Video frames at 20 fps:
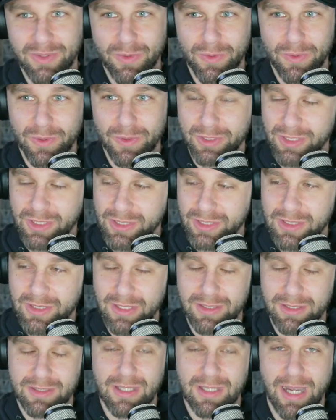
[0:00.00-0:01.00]
or just
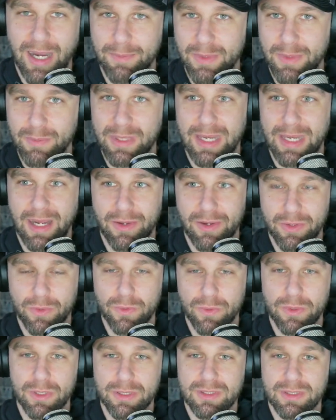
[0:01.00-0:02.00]
the time to be out in the
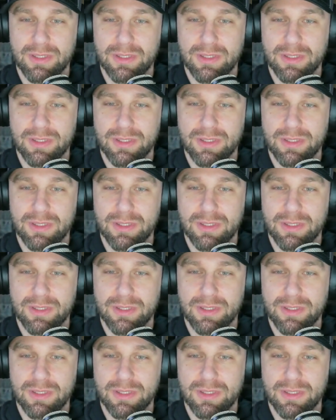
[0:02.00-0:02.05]
woods.